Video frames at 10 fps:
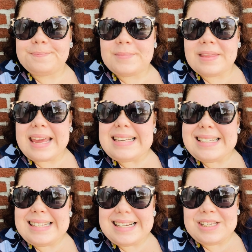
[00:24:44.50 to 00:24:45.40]
like
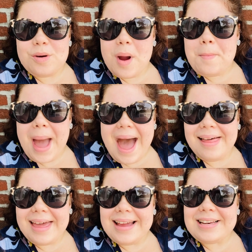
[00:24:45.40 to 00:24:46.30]
stick to our
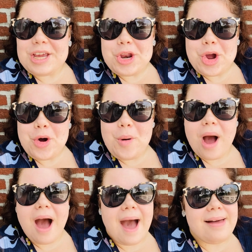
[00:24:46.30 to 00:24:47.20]
palette. You know,
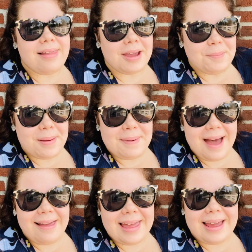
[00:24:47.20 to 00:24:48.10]
I like my
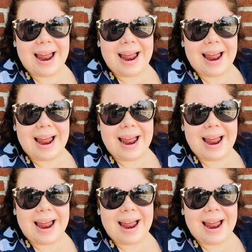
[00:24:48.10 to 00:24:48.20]
palette.